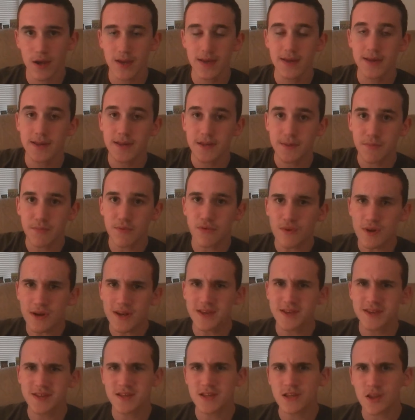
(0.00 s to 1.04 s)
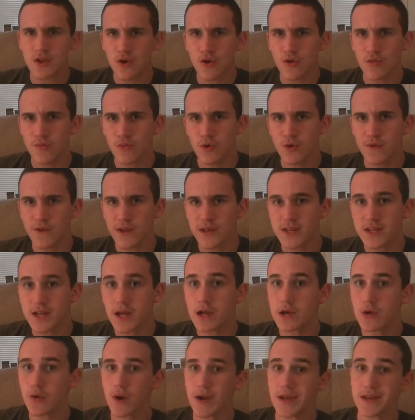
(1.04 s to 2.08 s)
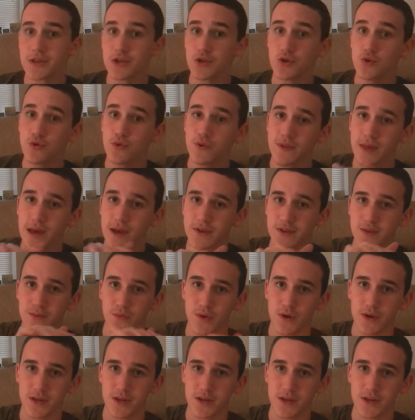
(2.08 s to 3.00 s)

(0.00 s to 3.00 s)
it's a pretty slow movie. It's not quite 2001: A